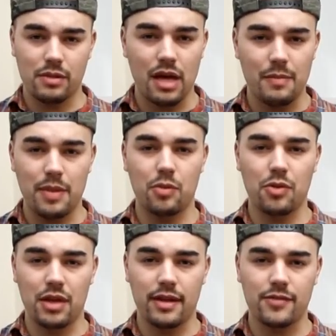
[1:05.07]
A lot of people
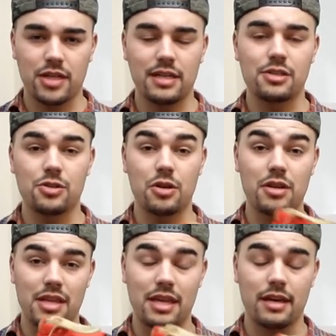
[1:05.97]
think of Chinese New
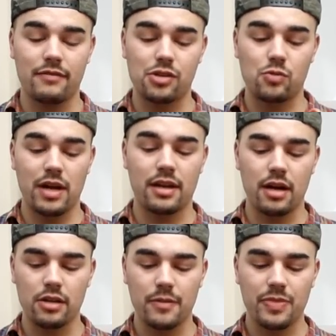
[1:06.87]
Year, they think of this red
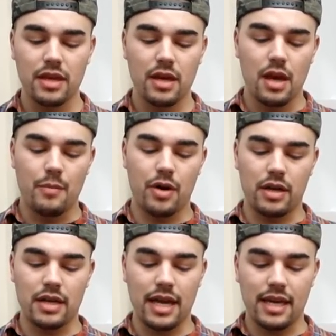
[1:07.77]
color,
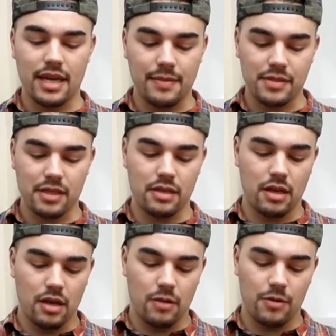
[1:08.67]
but Nike kept it
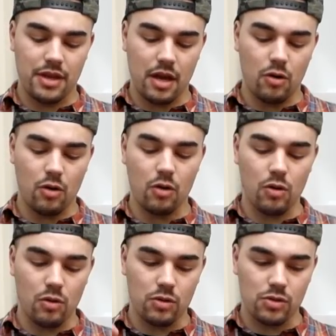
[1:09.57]
with that
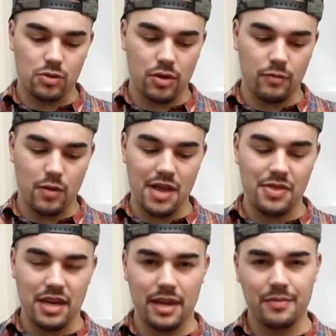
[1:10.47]
whole sort of red
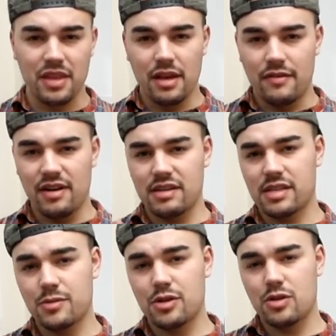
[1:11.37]
thing. Very
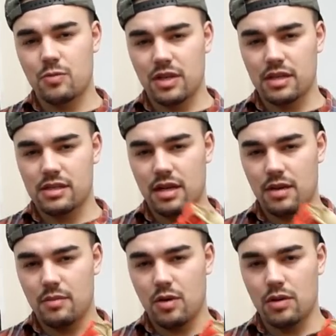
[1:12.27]
similar to the ring
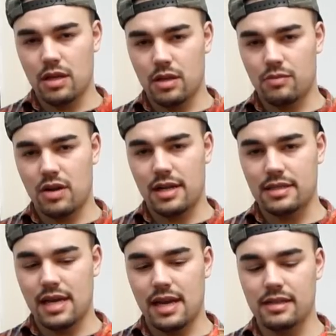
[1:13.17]
ceremony
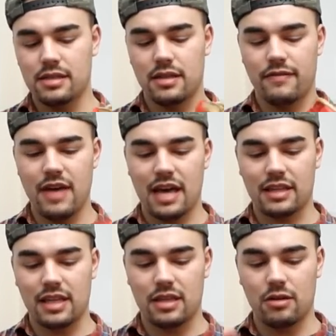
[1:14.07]
LeBron 10s and the
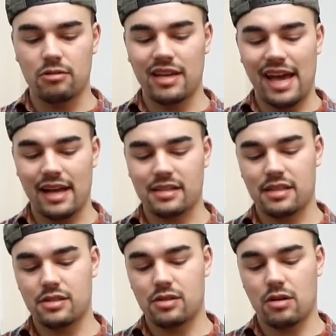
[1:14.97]
fact that the only
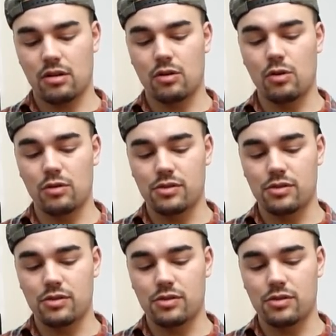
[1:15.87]
accents are gold.